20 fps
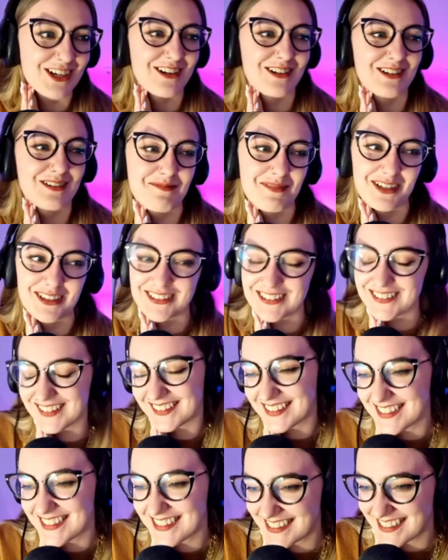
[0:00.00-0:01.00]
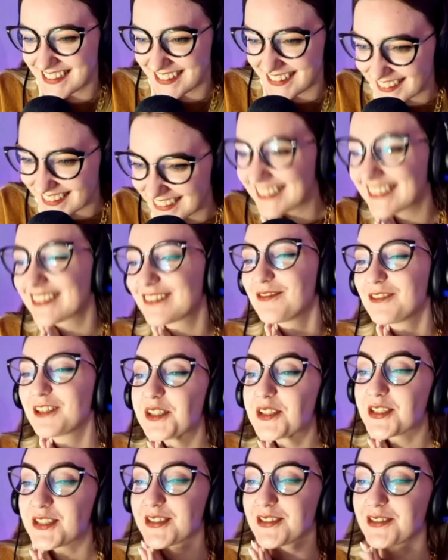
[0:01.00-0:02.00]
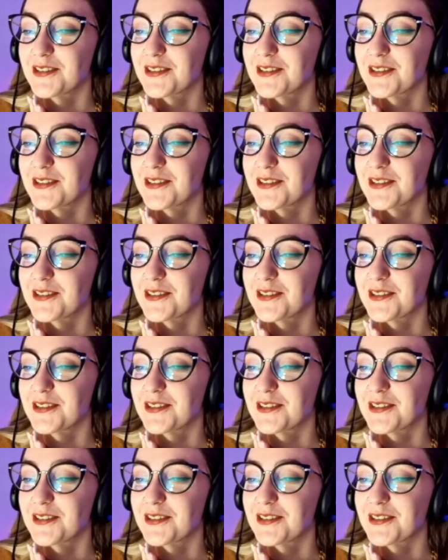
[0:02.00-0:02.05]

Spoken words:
to our podcast. We too.